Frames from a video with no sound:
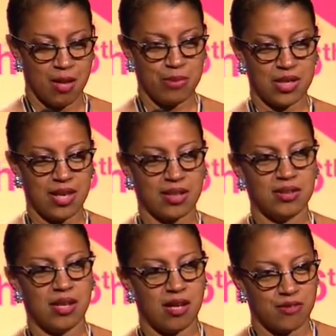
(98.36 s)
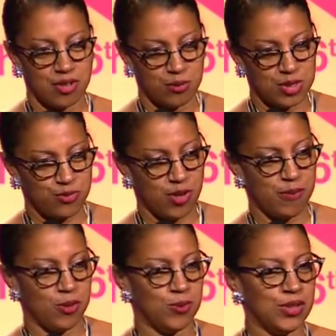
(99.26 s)
But Ekalavya was
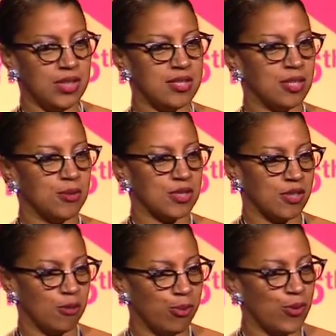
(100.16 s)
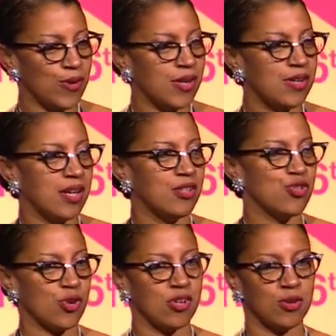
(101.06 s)
from the woods, he was lowborn, and
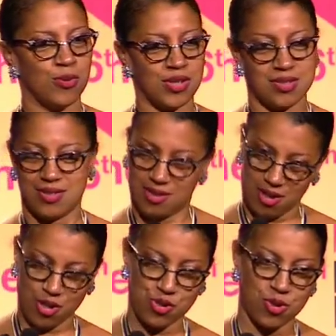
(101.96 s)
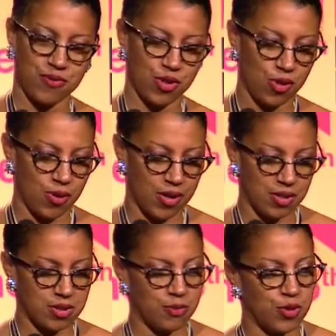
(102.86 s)
Drona was the archer of the court,
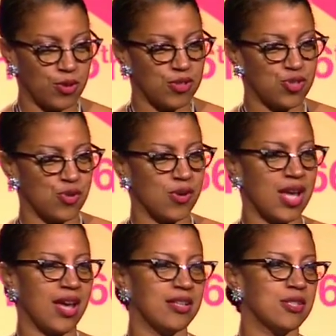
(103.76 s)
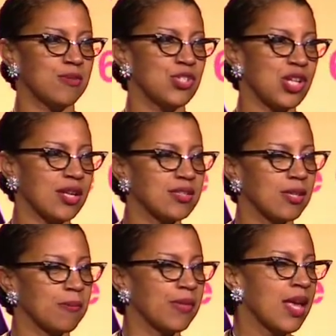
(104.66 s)
and so of course Drona had to reject
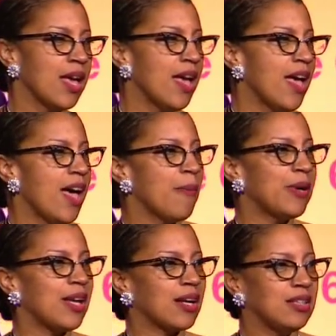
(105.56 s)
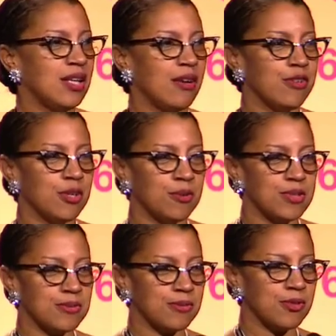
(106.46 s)
him. But Ekalavya
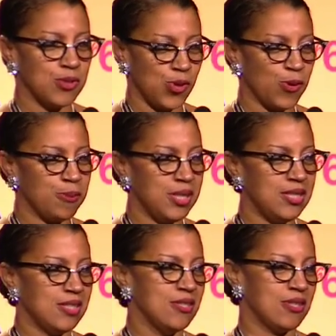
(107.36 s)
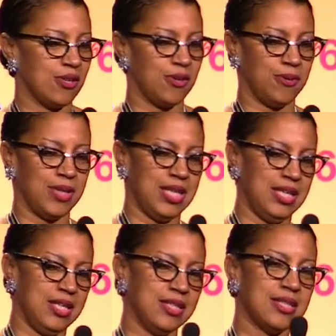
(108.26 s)
was determined, and so
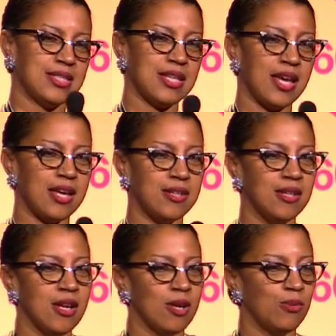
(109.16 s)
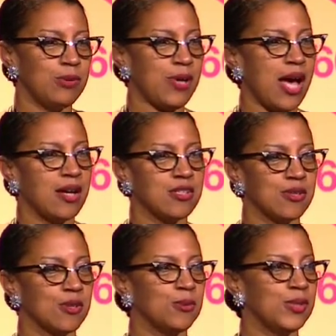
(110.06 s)
he instead went back
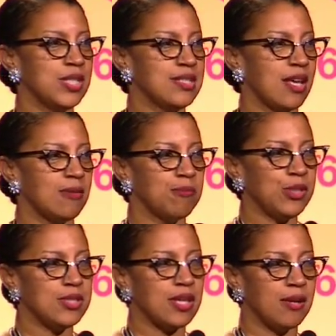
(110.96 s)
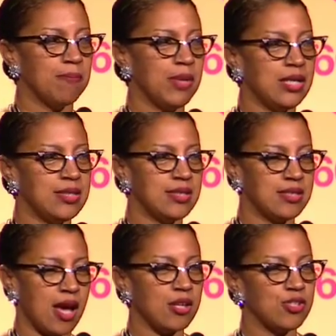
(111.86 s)
into the woods and built a mud
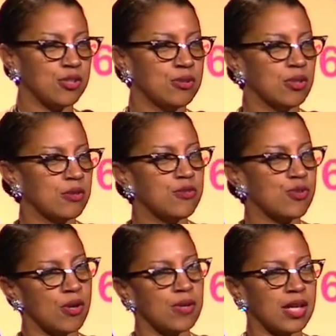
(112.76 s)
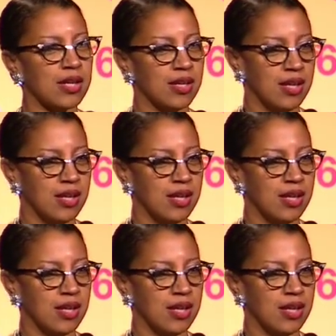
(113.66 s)
statue of Drona